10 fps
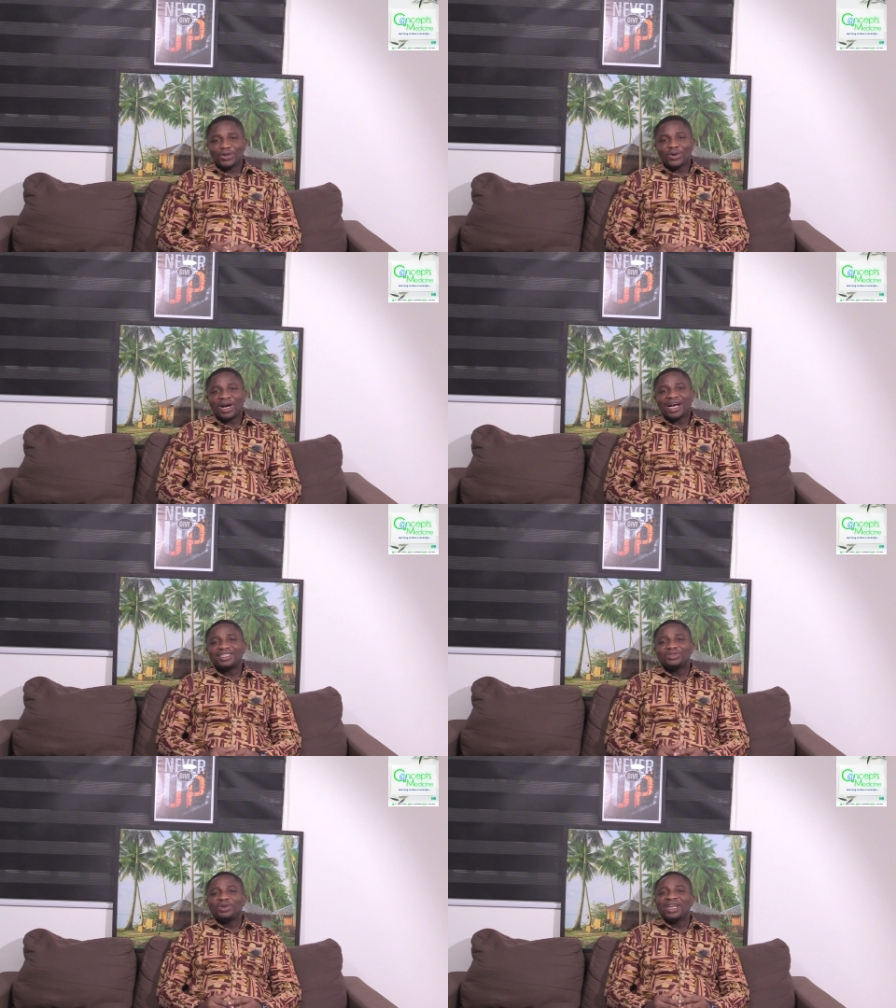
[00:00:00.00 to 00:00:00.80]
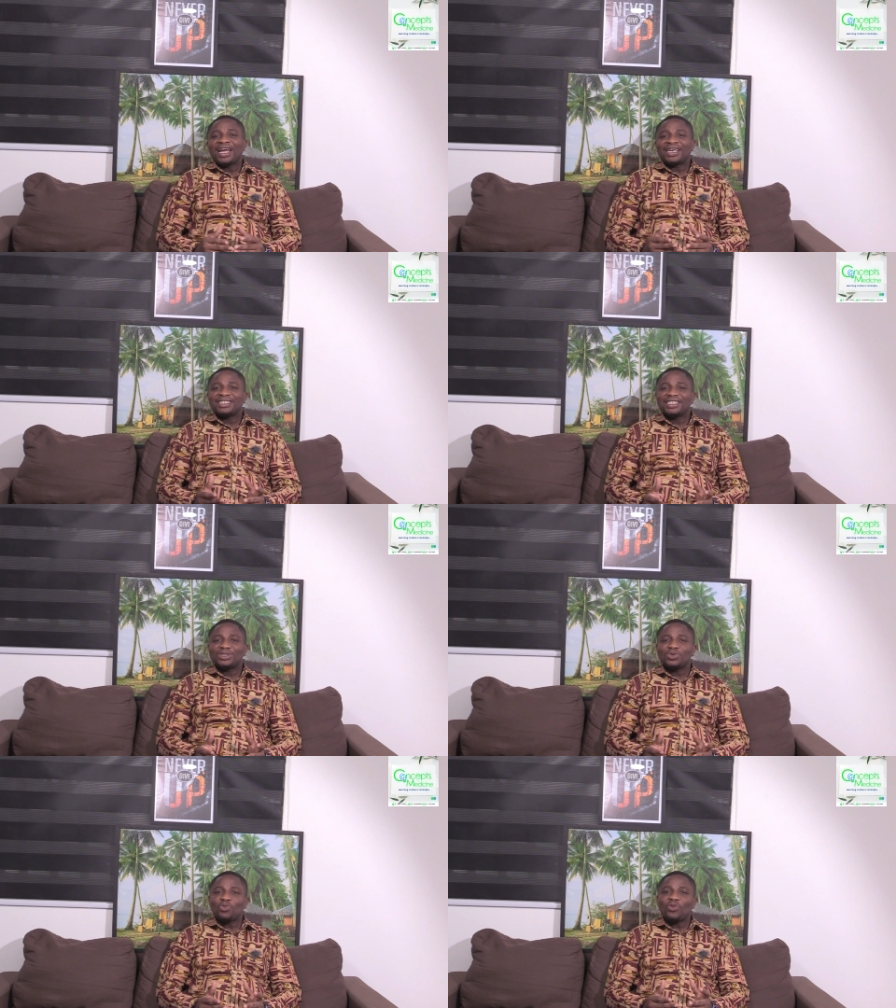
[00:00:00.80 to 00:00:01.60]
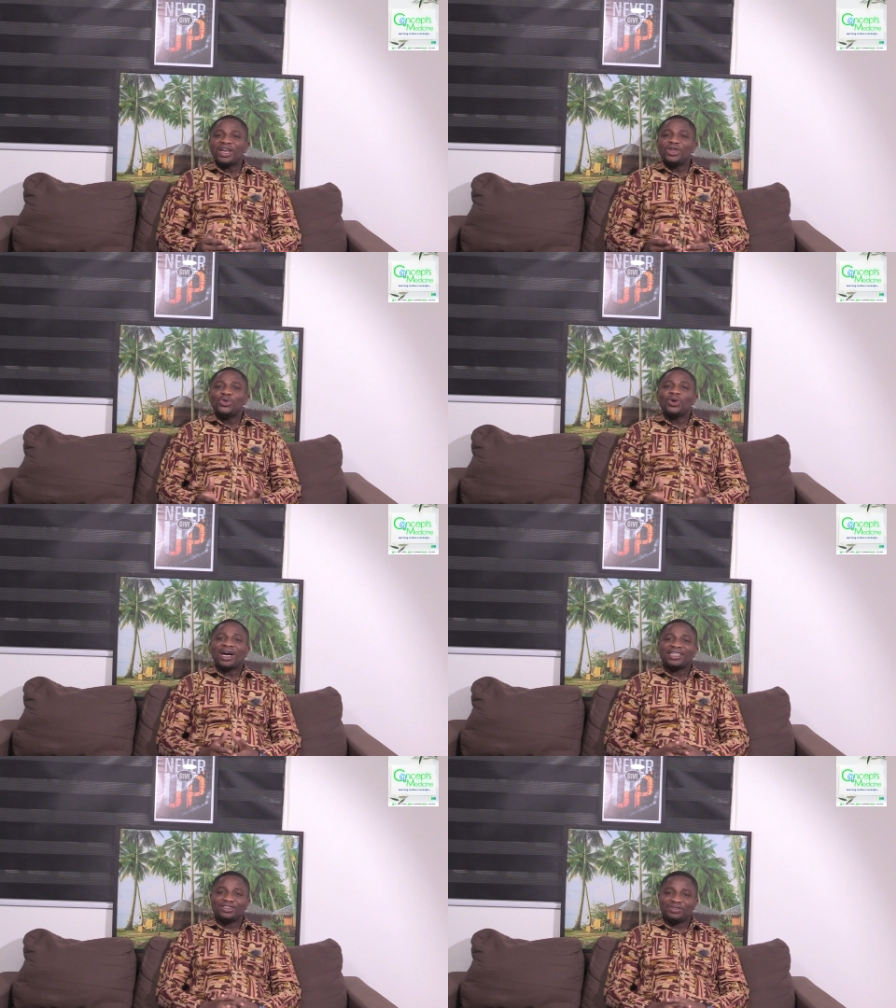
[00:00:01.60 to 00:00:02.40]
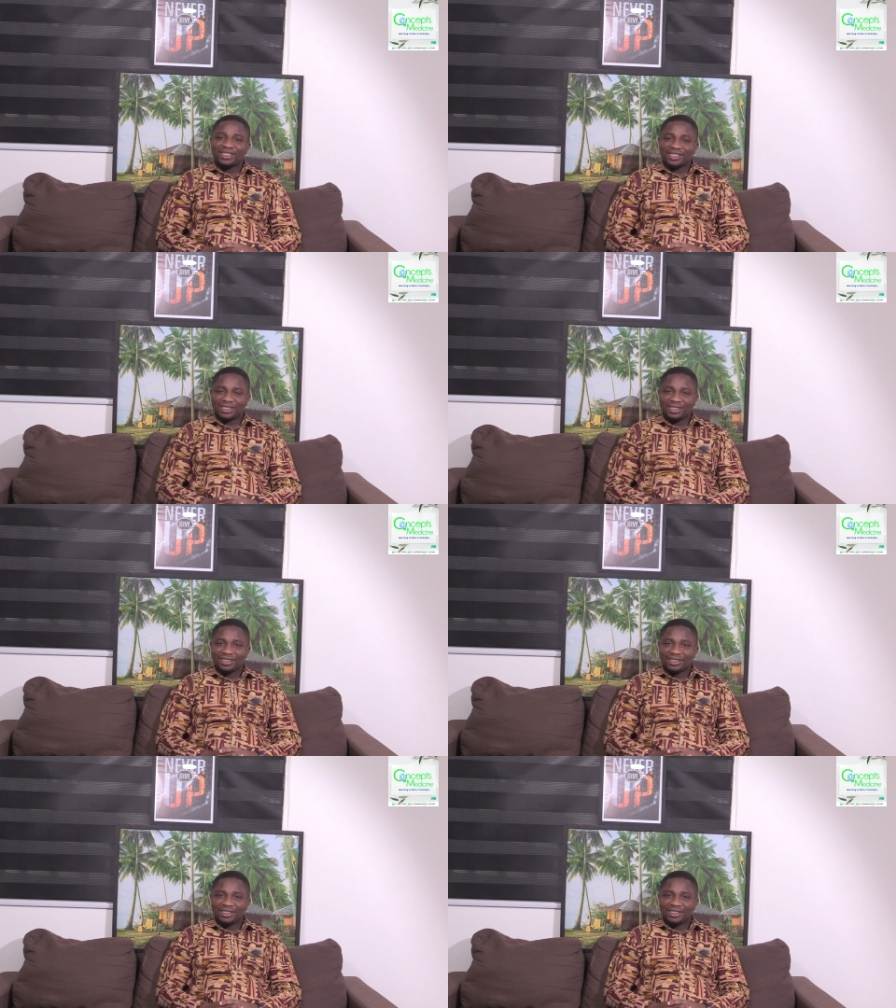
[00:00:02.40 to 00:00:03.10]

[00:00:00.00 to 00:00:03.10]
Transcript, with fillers: Your heart relaxes when you are at rest.